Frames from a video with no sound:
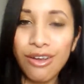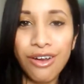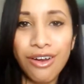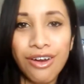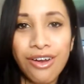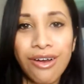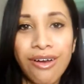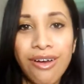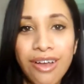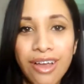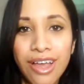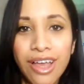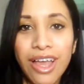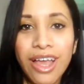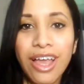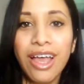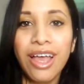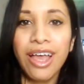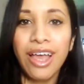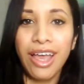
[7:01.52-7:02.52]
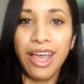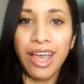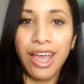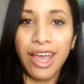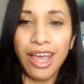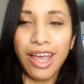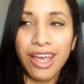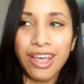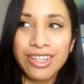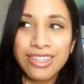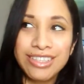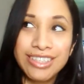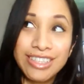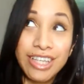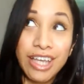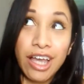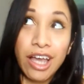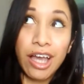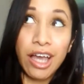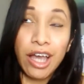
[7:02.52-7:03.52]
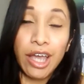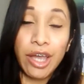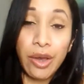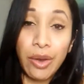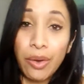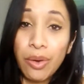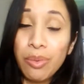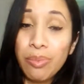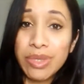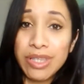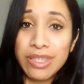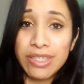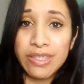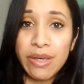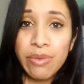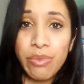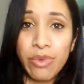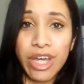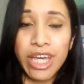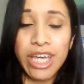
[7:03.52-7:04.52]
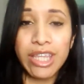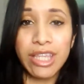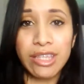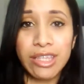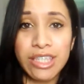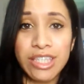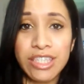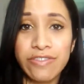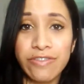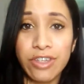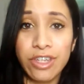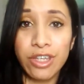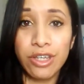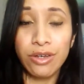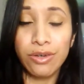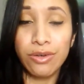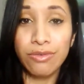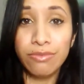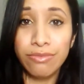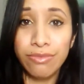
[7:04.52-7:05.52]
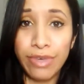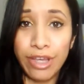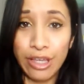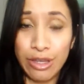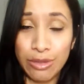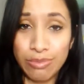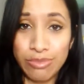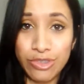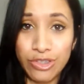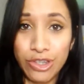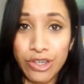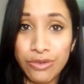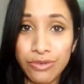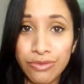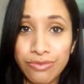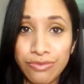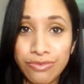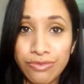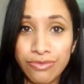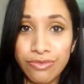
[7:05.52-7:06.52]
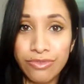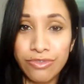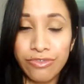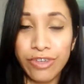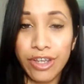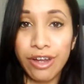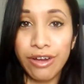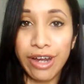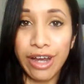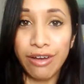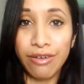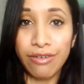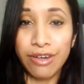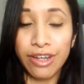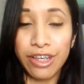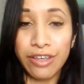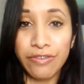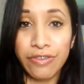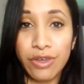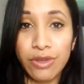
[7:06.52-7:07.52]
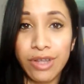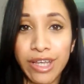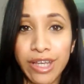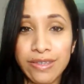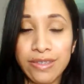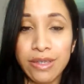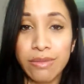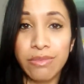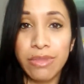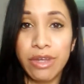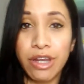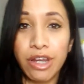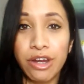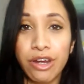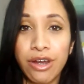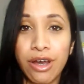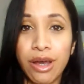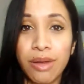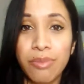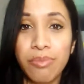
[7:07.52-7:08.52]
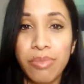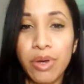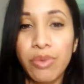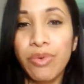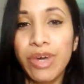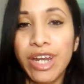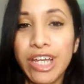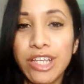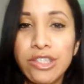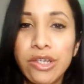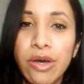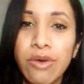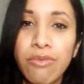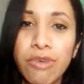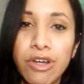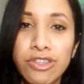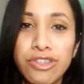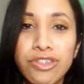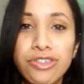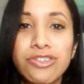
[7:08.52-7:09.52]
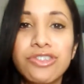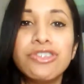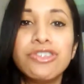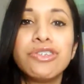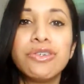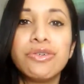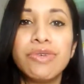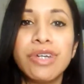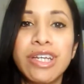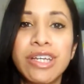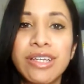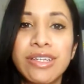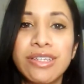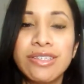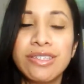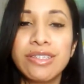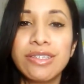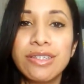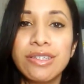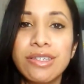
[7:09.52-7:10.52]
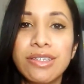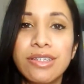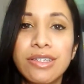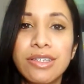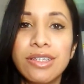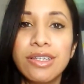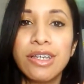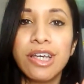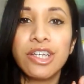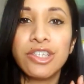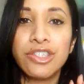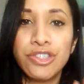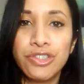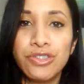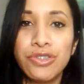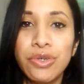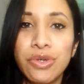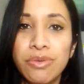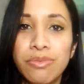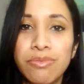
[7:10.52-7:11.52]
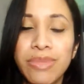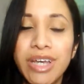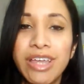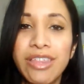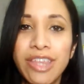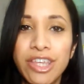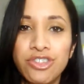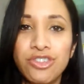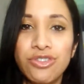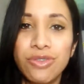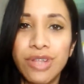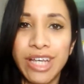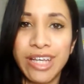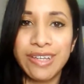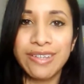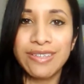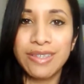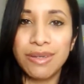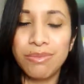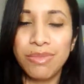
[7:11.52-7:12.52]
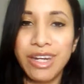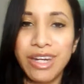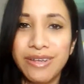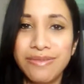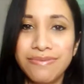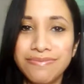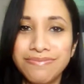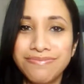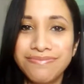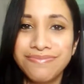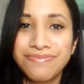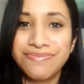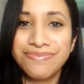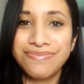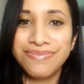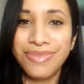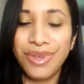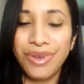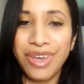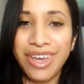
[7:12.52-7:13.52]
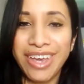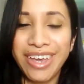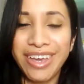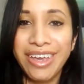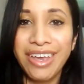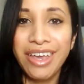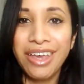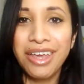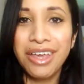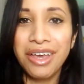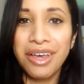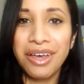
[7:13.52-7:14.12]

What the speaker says: a girl, and I hope in some way that this video helps you figure out if you like somebody or not. But what I don't want you to do is assume that you like somebody, okay?